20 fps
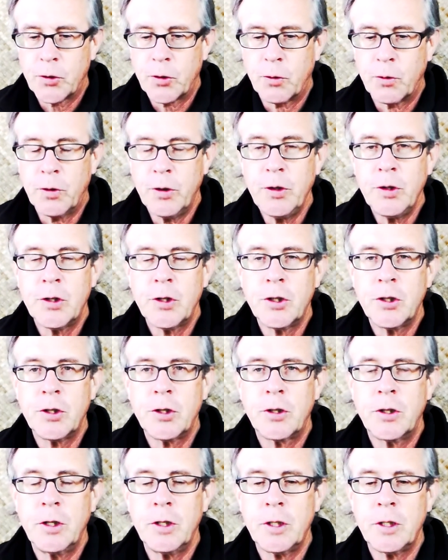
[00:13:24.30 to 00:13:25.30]
So this
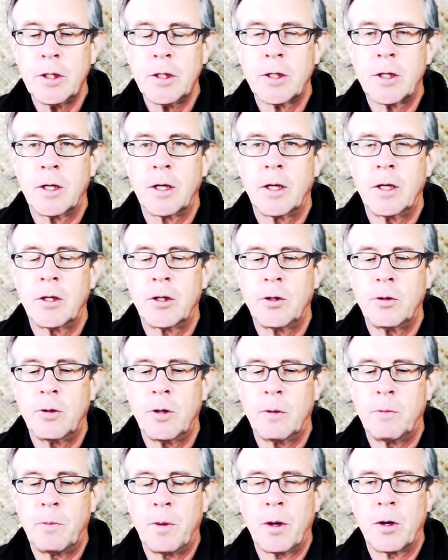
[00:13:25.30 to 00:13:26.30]
is this is an
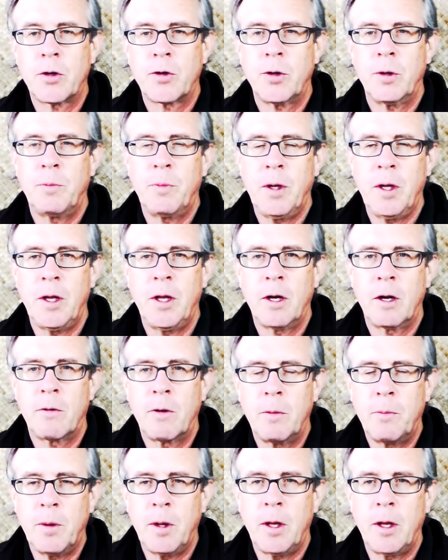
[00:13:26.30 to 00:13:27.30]
issue that bears repeating
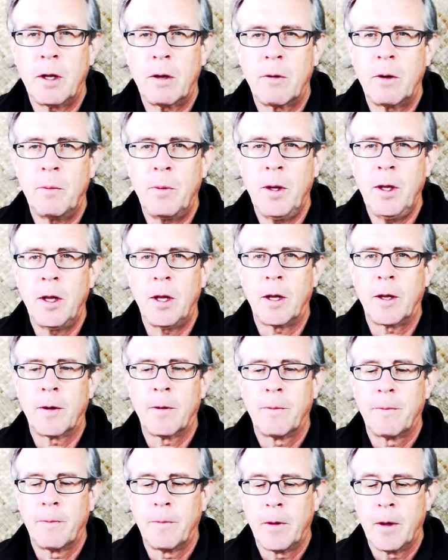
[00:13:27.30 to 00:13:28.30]
and repeating and repeating.
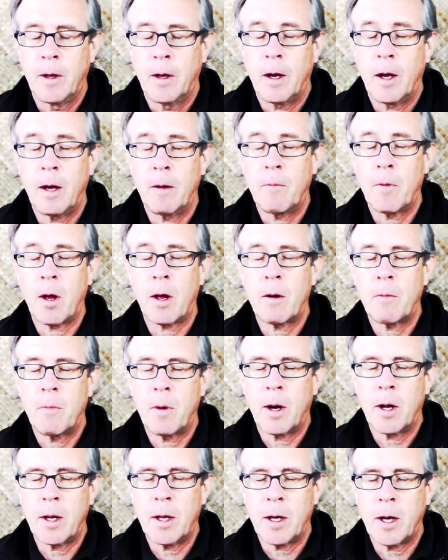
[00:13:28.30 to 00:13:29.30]
I am not a
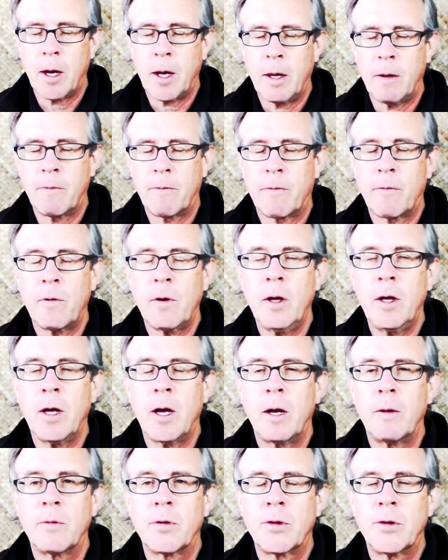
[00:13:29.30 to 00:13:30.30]
body, I am free.
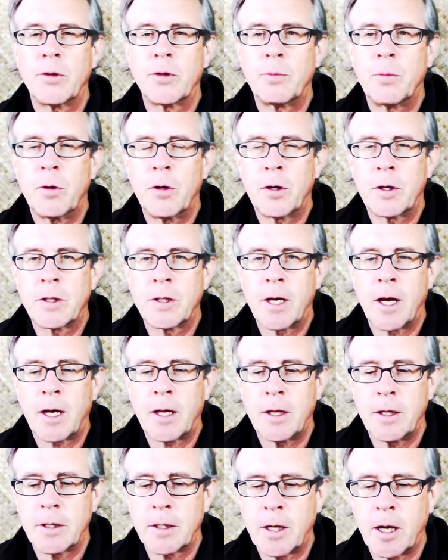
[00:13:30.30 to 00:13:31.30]
I am still spirit
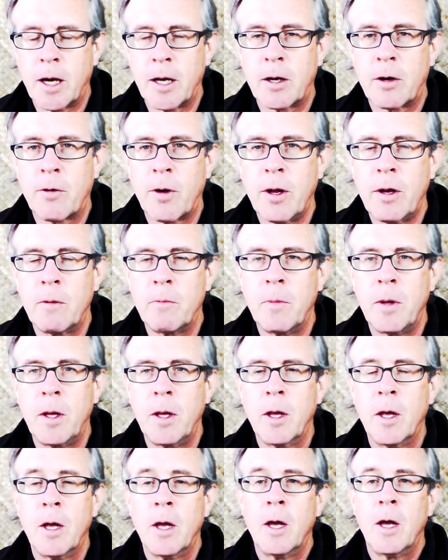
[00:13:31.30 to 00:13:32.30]
exactly as God created me.